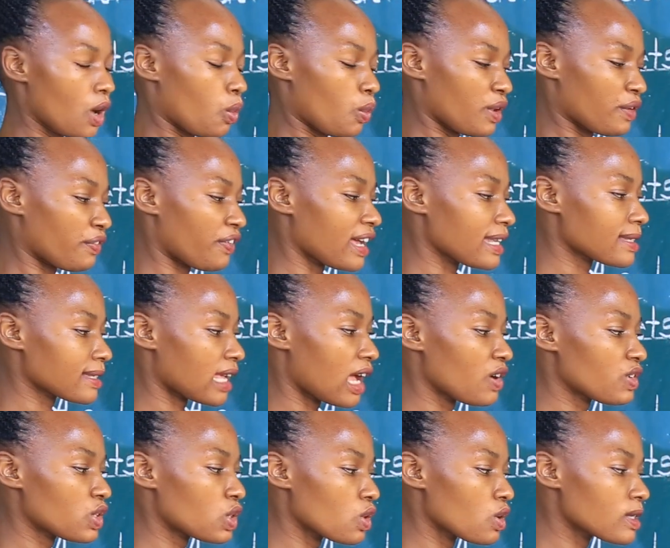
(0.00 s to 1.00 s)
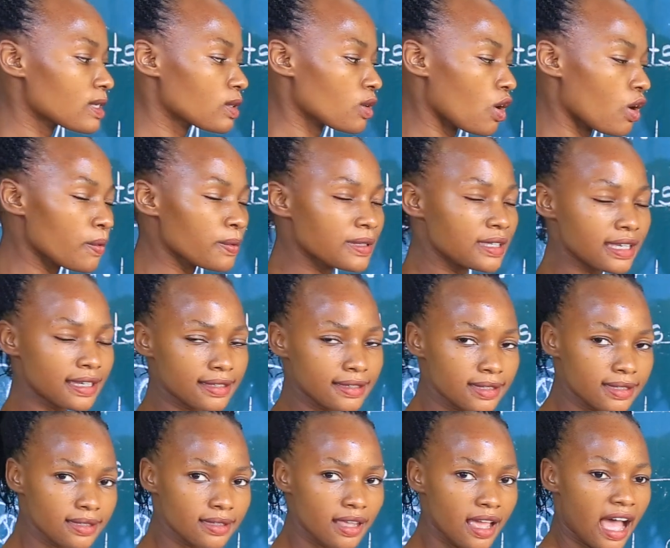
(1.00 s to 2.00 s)
we first count those
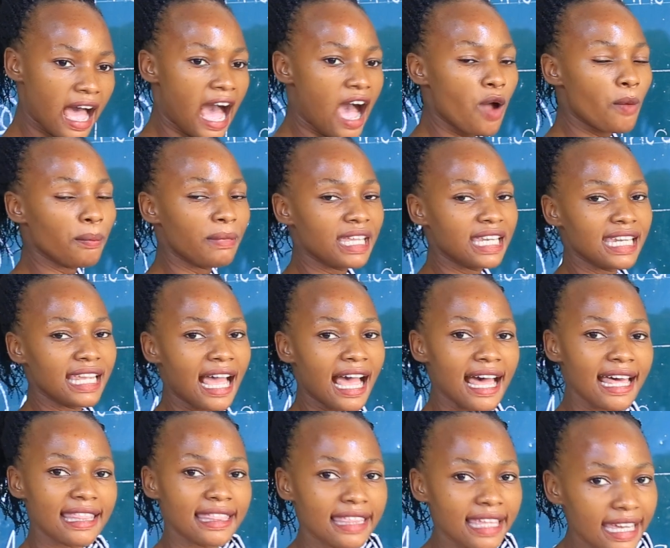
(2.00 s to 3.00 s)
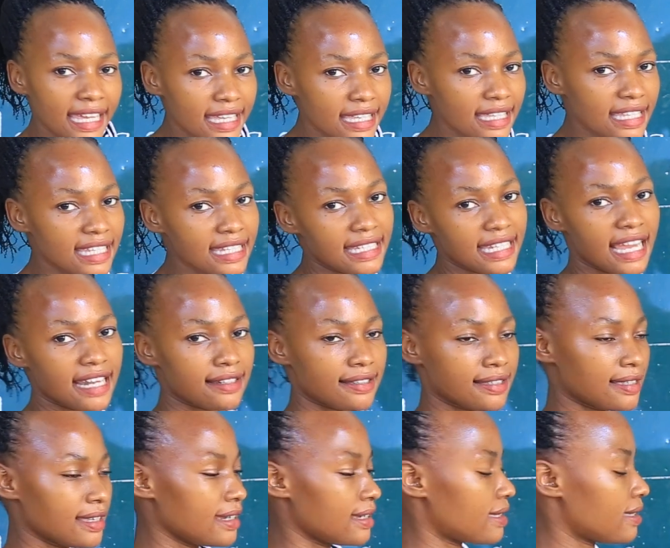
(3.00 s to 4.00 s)
objects. How many are they in that
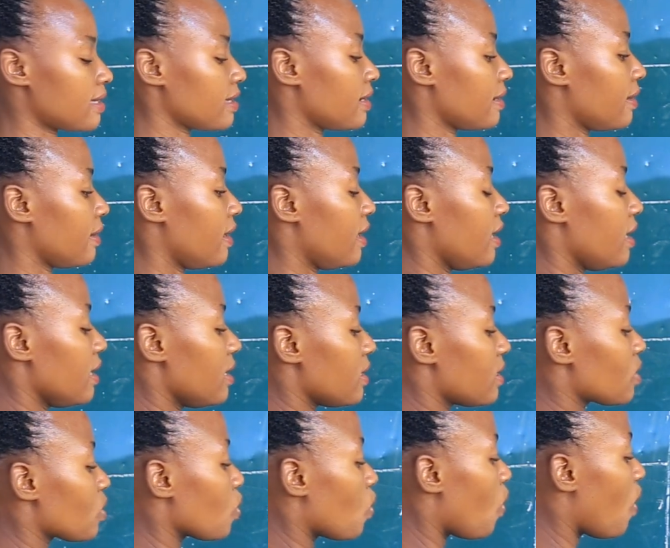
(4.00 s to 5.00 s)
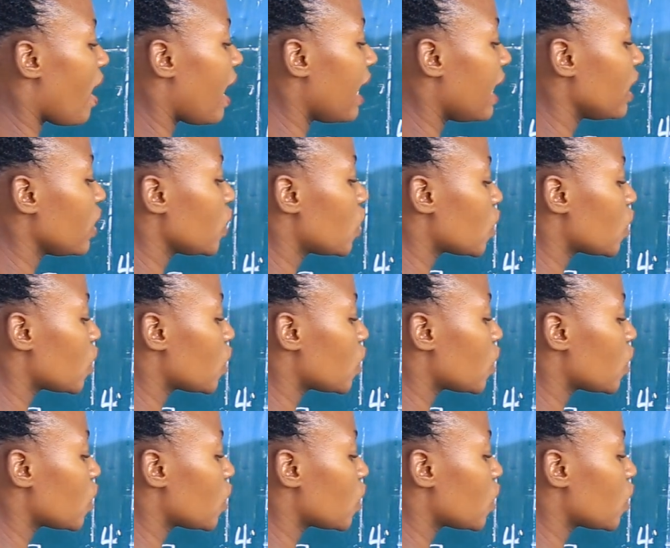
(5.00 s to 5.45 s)
set? It's 1,